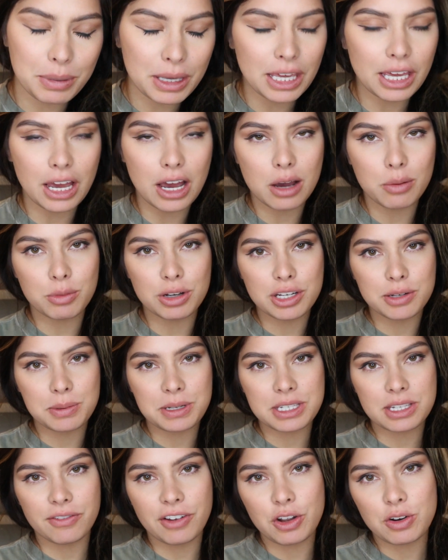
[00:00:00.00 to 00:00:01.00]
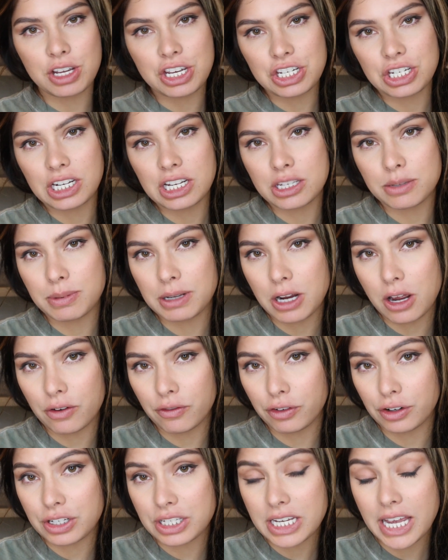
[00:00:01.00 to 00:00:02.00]
p.m., which means the foundation has been
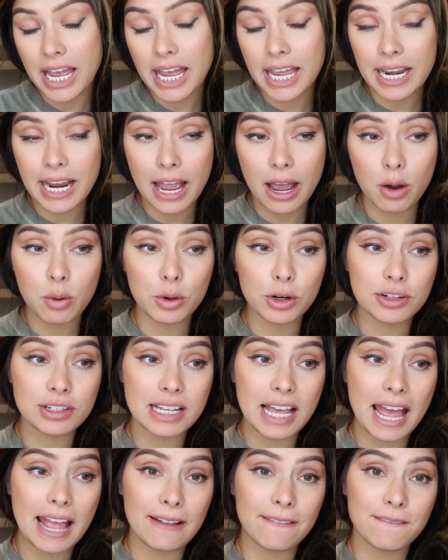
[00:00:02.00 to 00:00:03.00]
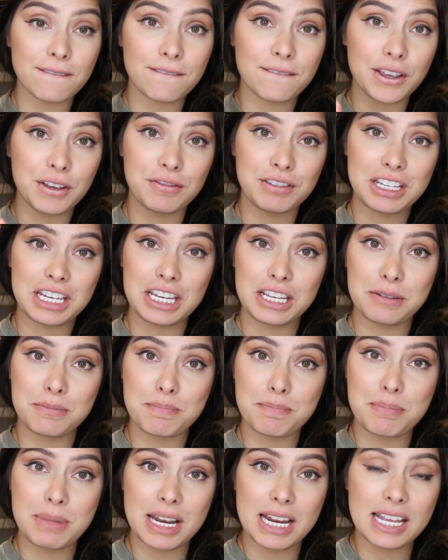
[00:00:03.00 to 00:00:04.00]
on for 10 hours and
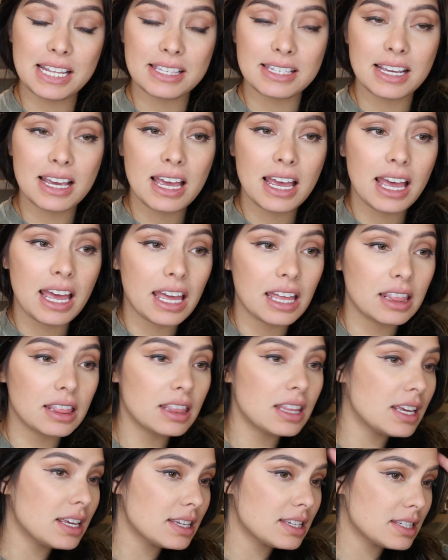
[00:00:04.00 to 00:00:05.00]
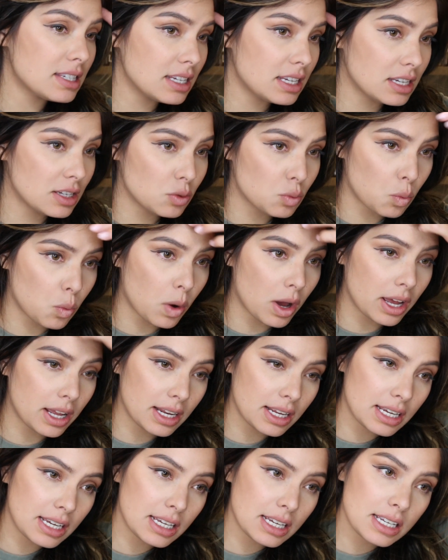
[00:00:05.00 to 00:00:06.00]
15 minutes. And this is
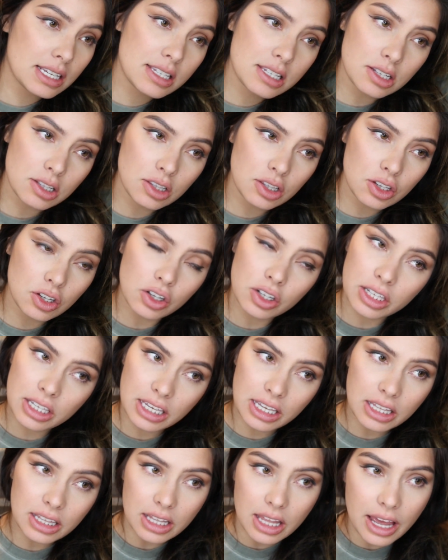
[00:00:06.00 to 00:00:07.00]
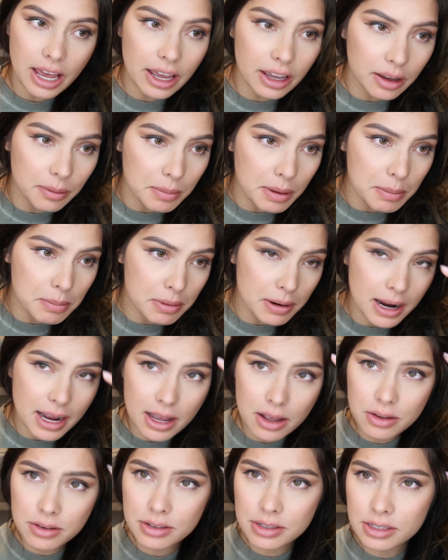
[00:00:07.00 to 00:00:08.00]
what it is looking like. My
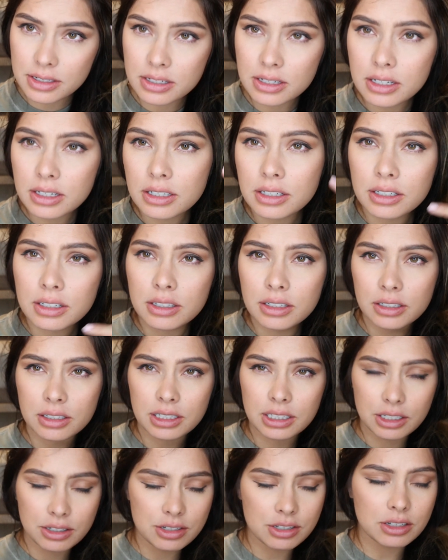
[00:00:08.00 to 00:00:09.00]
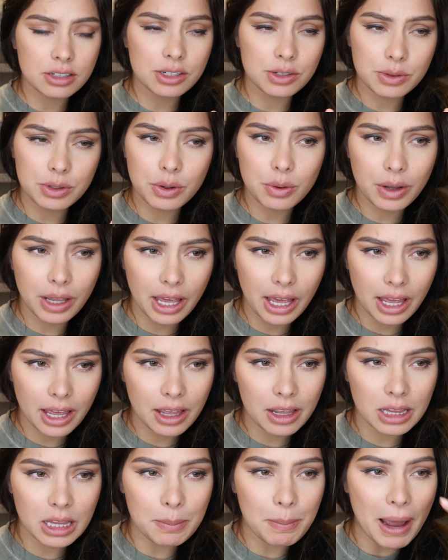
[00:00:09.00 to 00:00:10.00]
brows, they're still doing
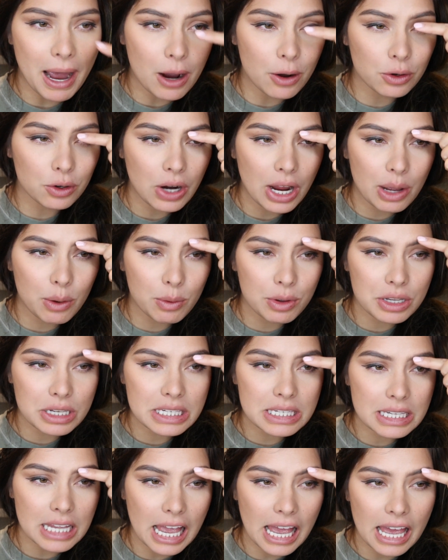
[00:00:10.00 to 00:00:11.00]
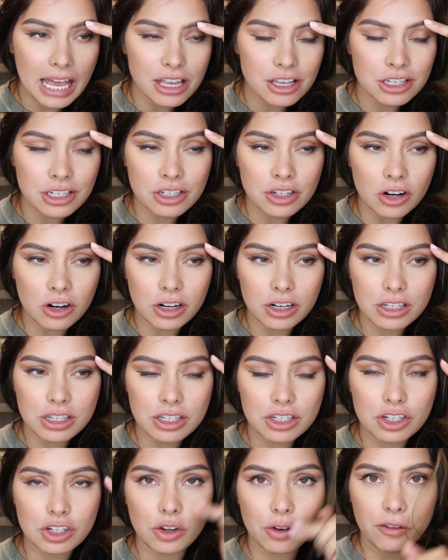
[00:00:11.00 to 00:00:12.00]
okay. The powder, I will say,
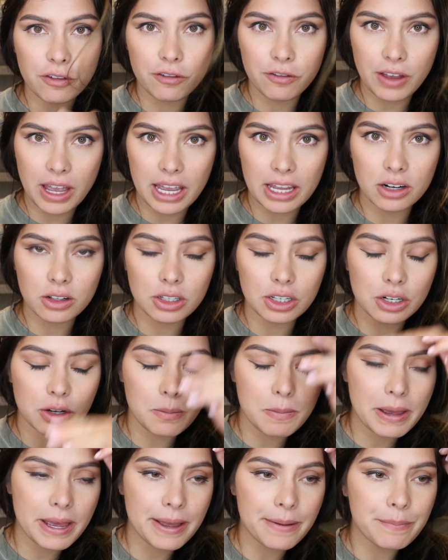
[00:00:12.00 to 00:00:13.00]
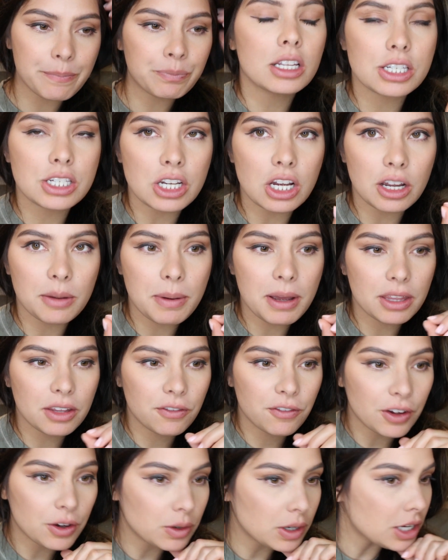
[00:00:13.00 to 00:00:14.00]
starts to fade a little bit. Let's talk about
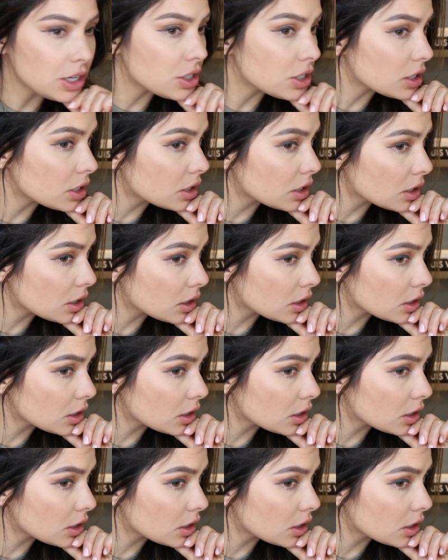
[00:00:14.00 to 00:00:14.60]
the foundation.